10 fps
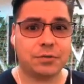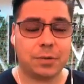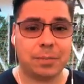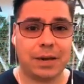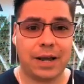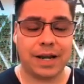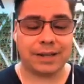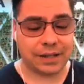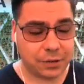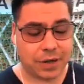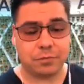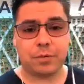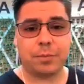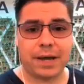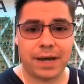reply that you have
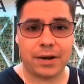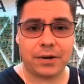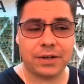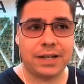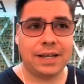prepared,